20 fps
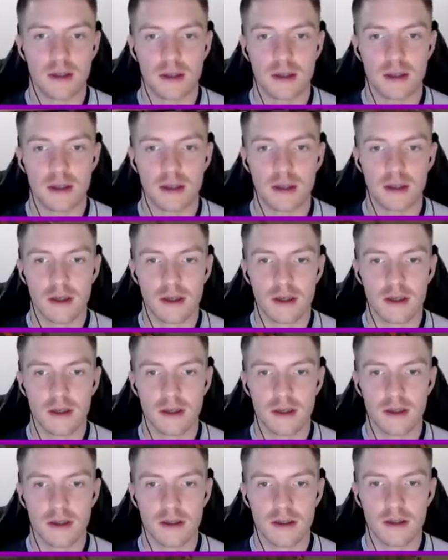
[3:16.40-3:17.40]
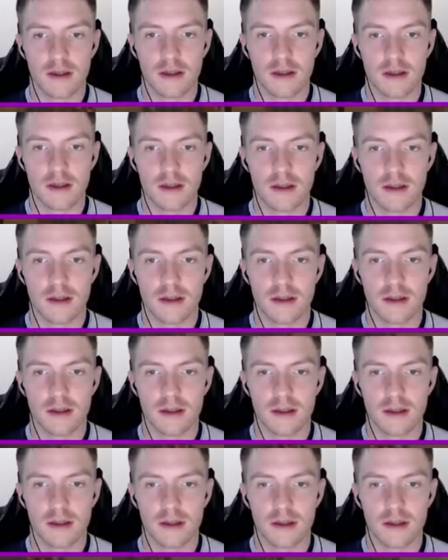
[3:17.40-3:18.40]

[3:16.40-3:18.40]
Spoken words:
No one is speaking in this clip.